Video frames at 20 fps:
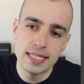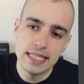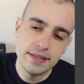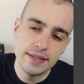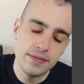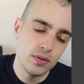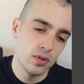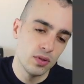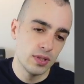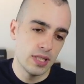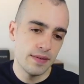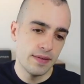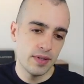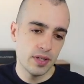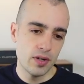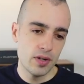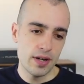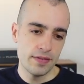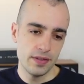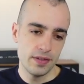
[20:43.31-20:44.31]
if you don't have a
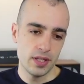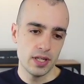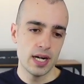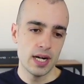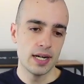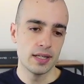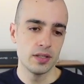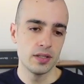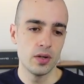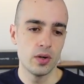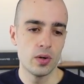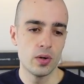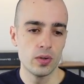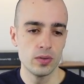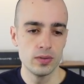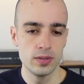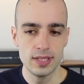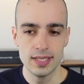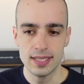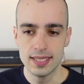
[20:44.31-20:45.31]
graphic card
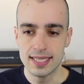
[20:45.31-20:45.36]
on the